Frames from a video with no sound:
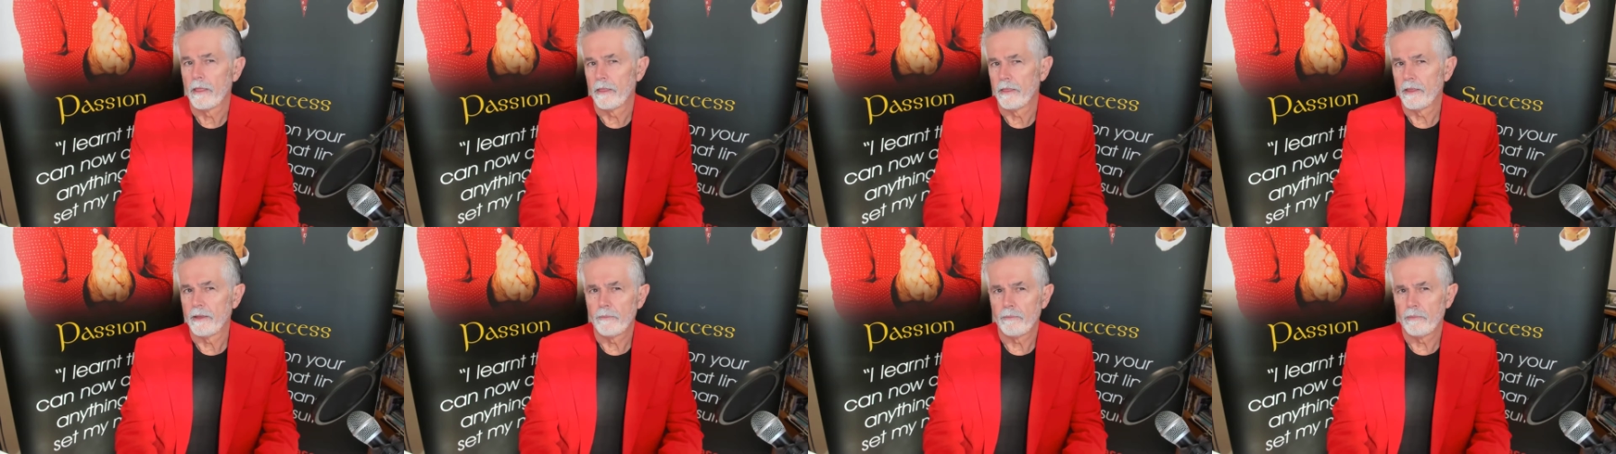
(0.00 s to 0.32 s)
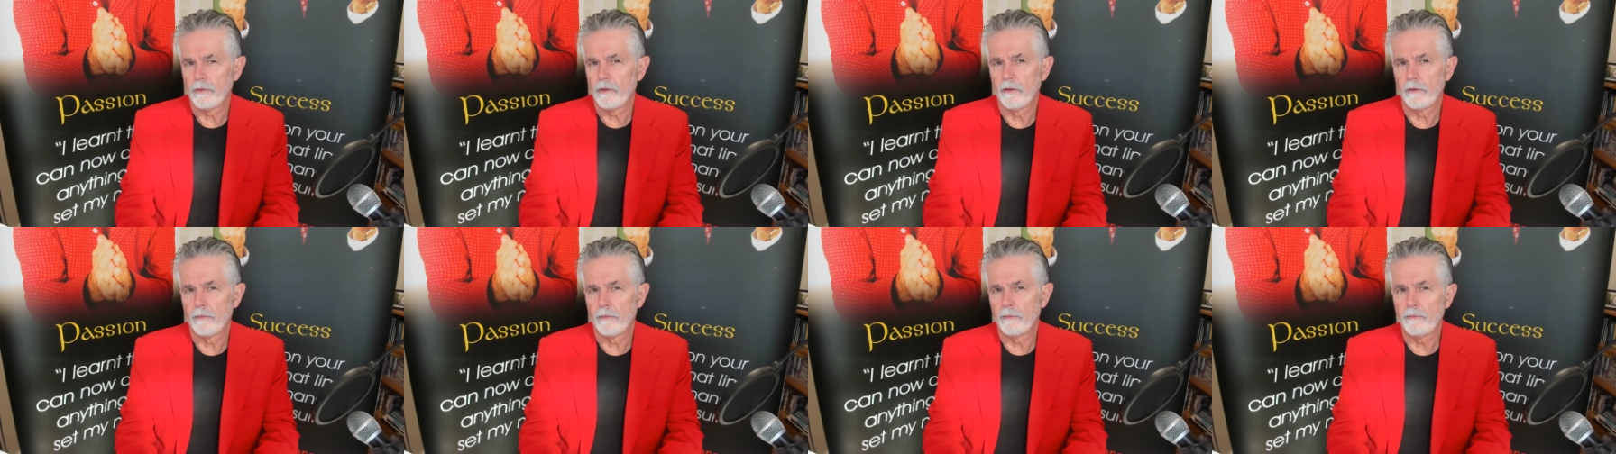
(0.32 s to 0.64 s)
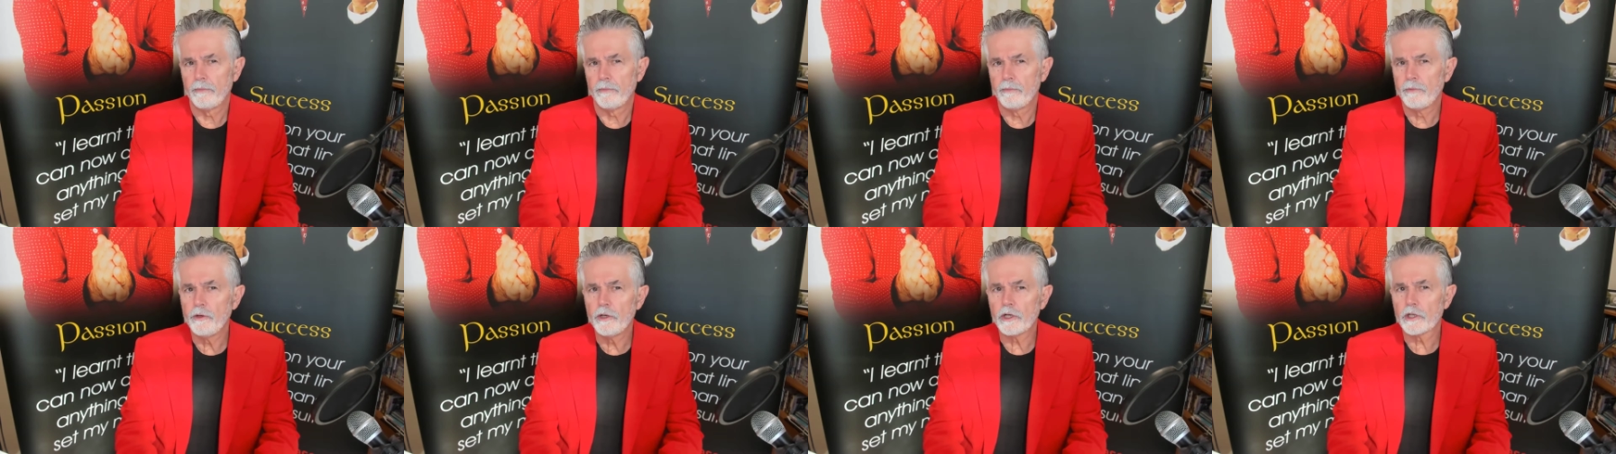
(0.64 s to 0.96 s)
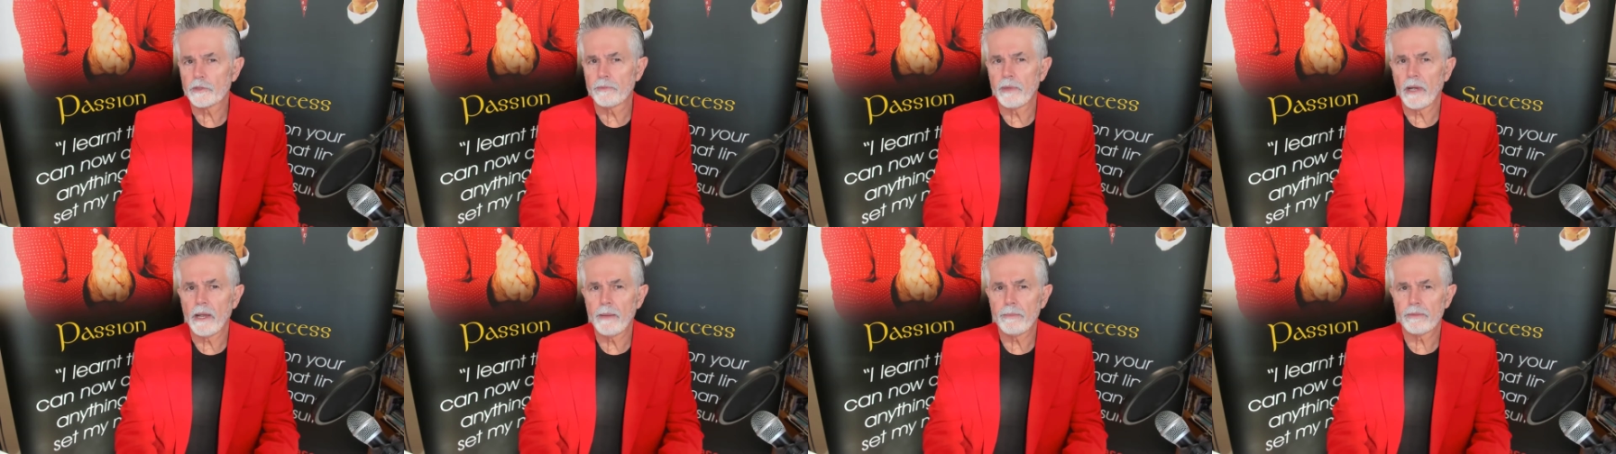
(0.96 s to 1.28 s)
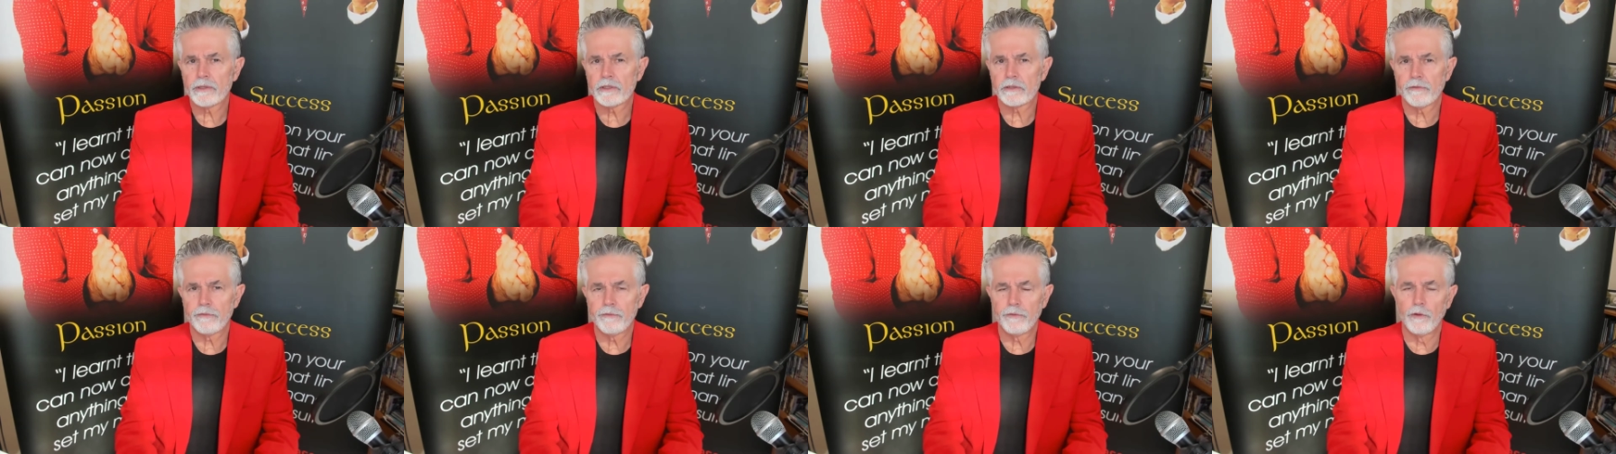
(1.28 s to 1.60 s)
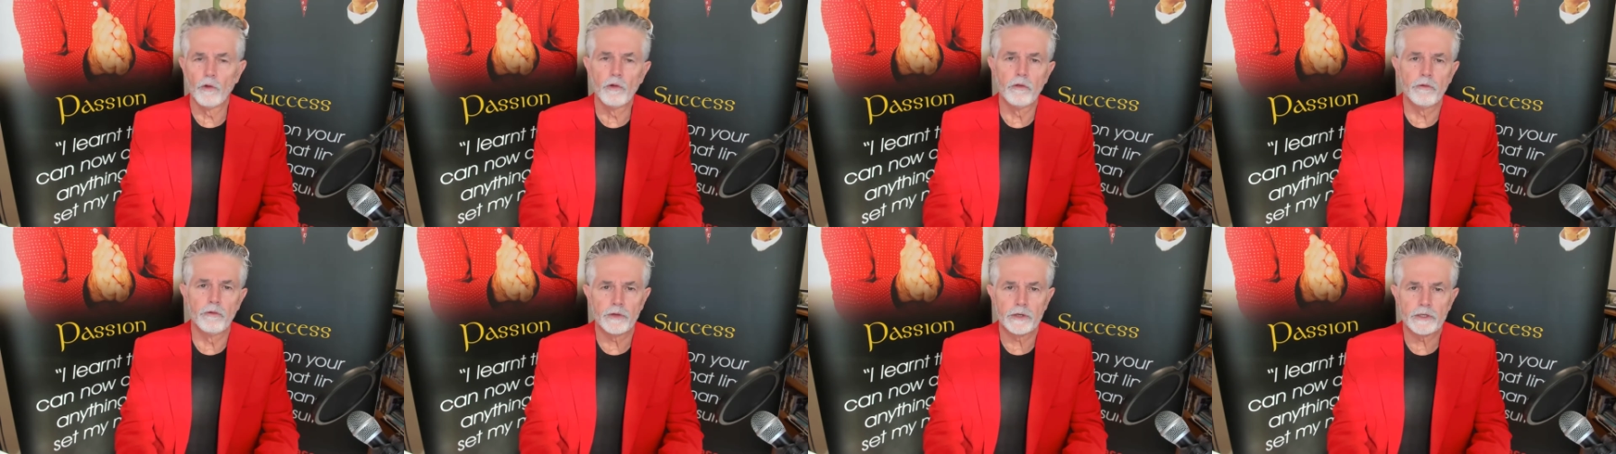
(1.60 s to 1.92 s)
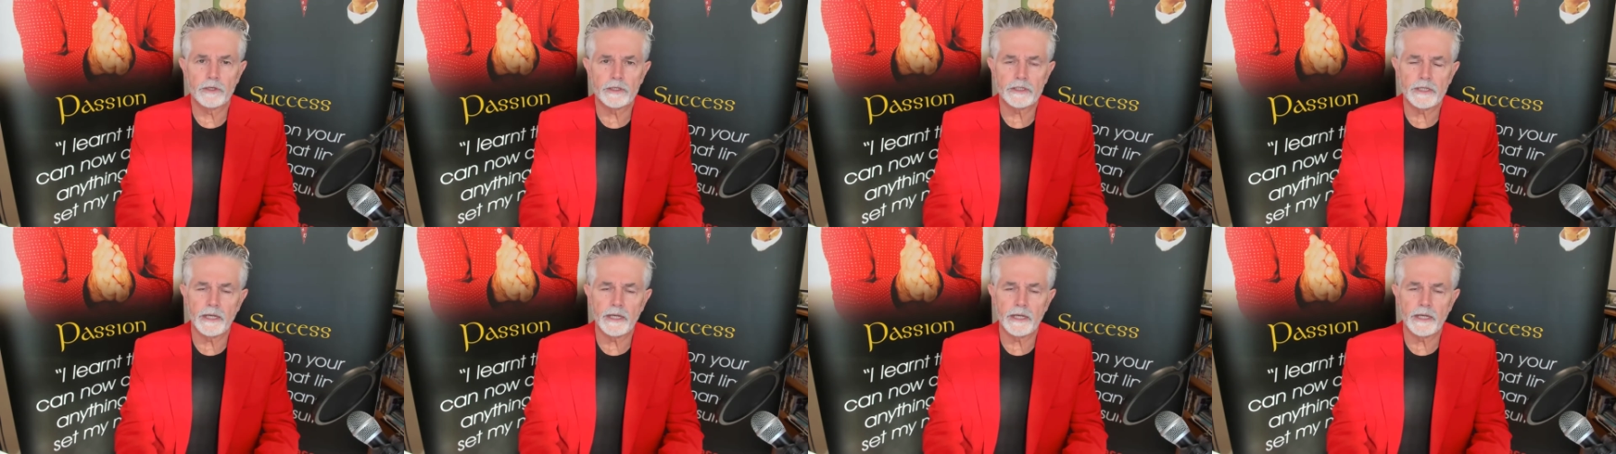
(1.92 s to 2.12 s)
The newspapers are full of it,